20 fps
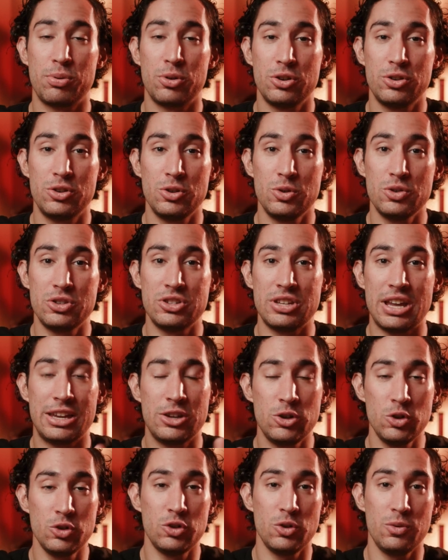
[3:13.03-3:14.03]
produce a
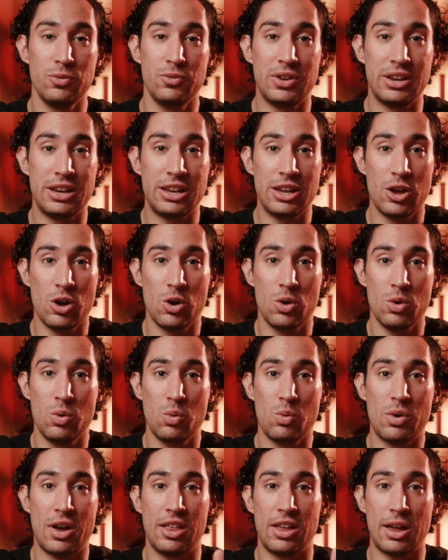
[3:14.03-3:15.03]
YouTube video
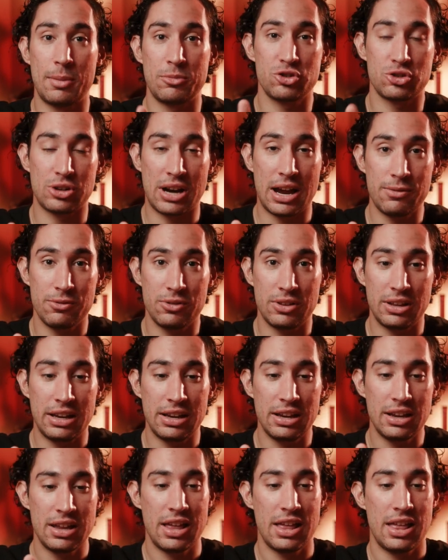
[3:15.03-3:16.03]
while I'm
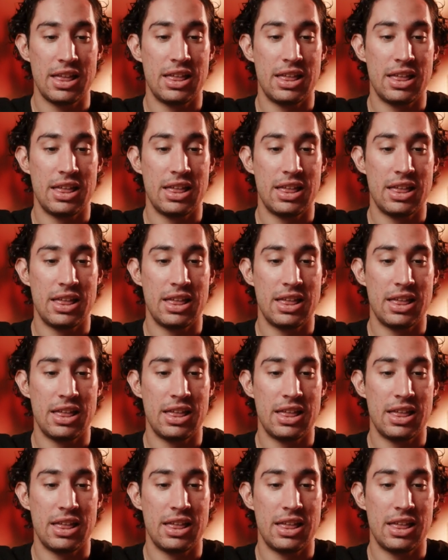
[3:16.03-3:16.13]
traveling,